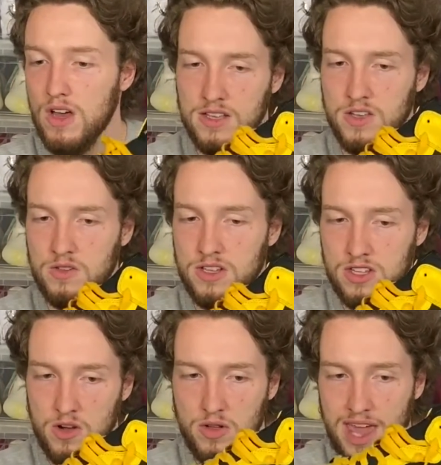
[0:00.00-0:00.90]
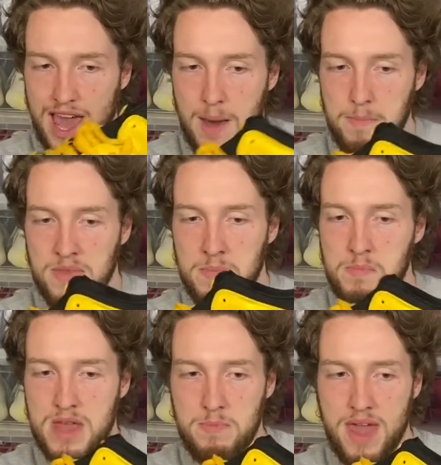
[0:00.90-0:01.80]
So the toe cap, the
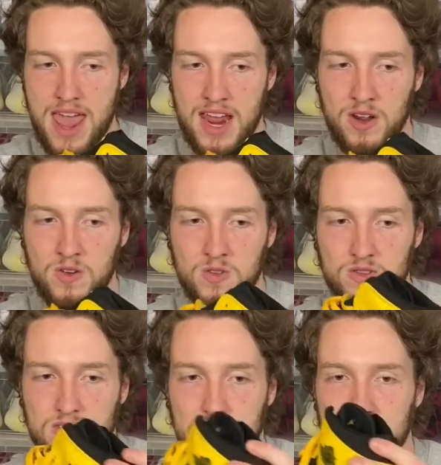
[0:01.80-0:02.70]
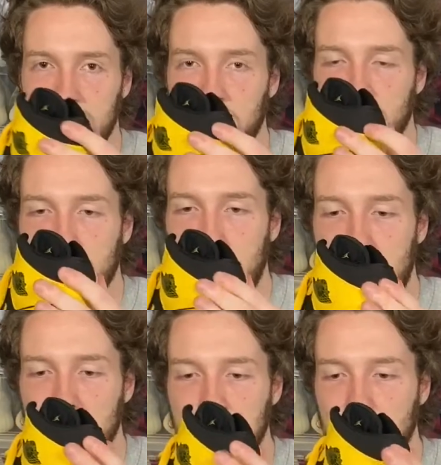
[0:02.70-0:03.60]
mid panels, you know, the
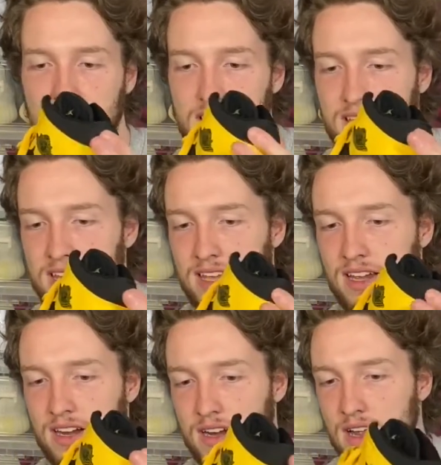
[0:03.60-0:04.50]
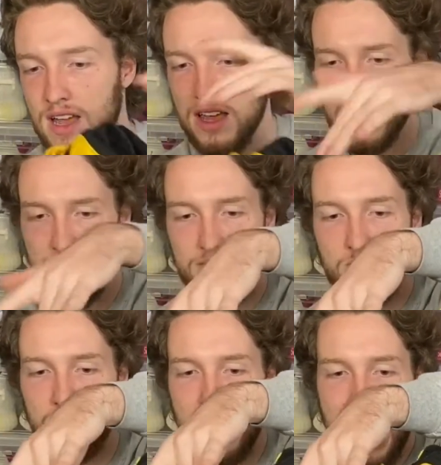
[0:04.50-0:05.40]
collar right here, even
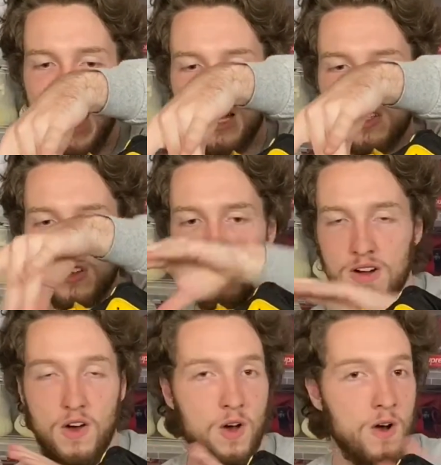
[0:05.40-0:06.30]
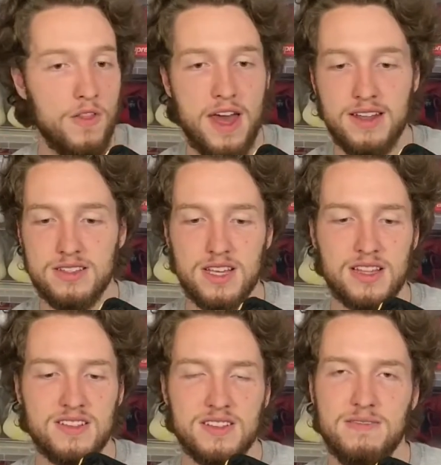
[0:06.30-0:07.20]
where the eyelets are, all that is like
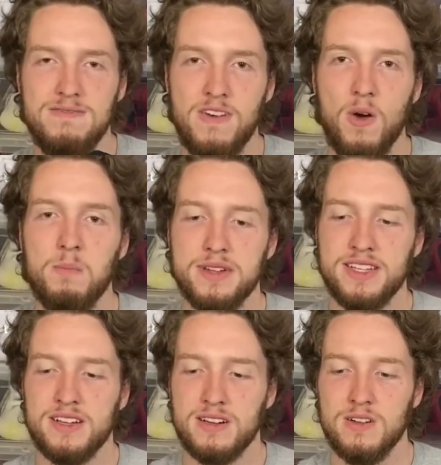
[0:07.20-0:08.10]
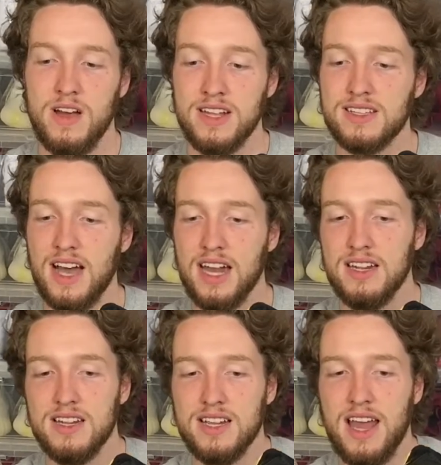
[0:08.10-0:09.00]
this felt material. And it's kind of
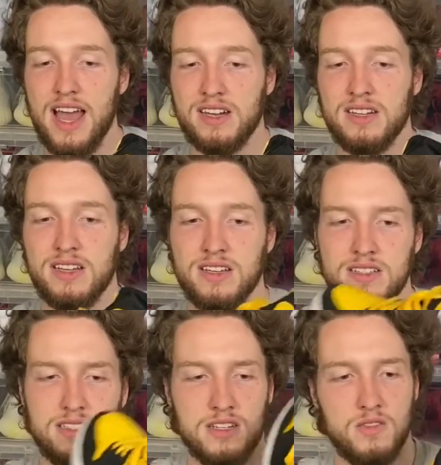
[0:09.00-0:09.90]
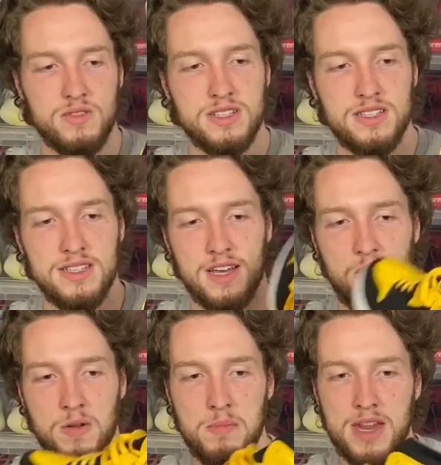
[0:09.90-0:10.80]
neat actually, because you don't really see that
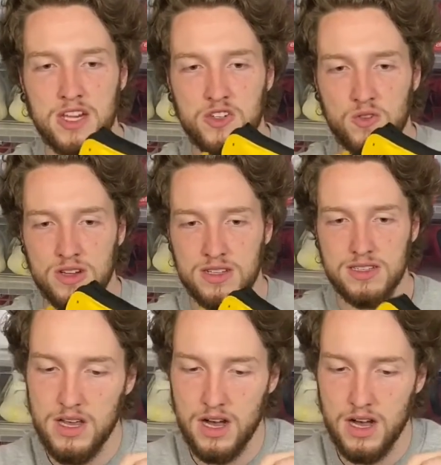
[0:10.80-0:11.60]
on many Jordans.